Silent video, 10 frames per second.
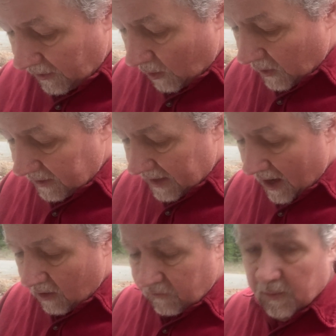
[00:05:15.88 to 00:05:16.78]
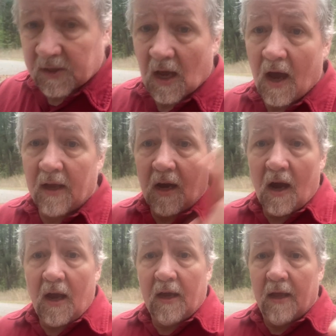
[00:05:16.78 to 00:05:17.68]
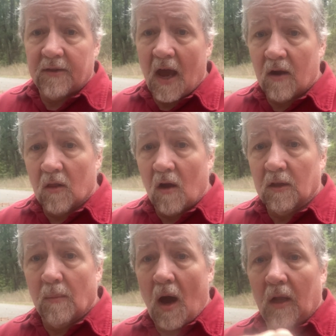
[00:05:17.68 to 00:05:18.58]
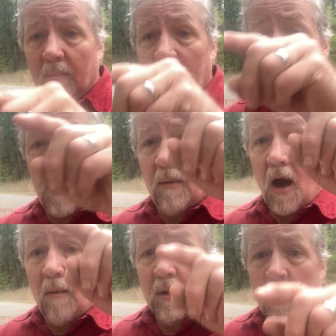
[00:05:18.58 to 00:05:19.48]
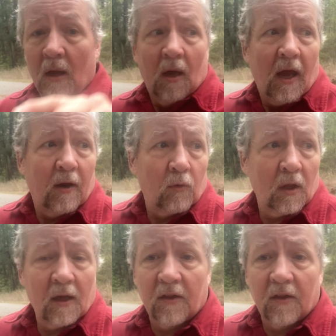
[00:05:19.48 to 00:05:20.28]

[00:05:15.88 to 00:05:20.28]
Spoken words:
they went down from Sinai and down along the bottom and came up. And really,